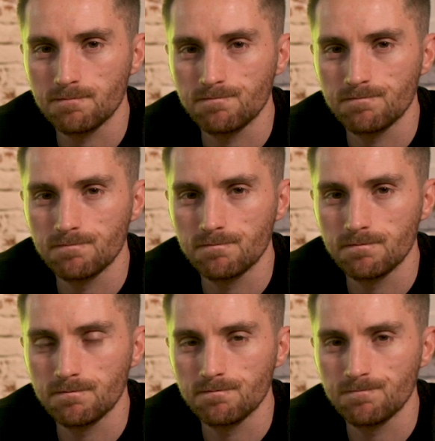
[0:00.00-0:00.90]

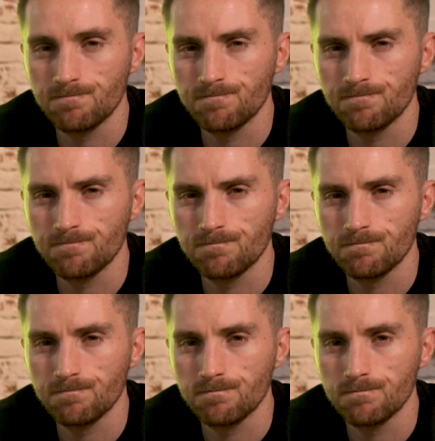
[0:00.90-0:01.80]

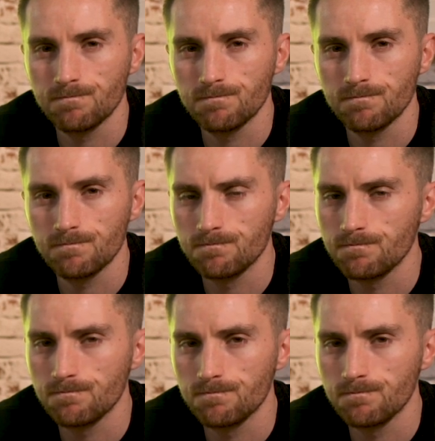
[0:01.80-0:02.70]

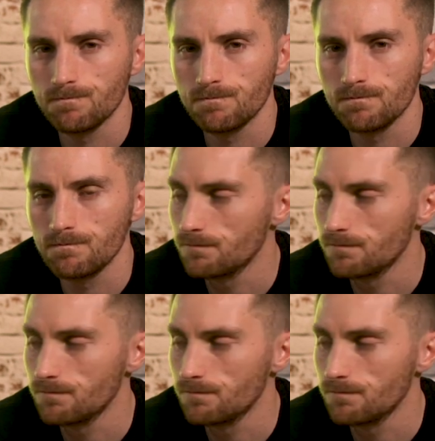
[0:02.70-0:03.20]
(not speaking)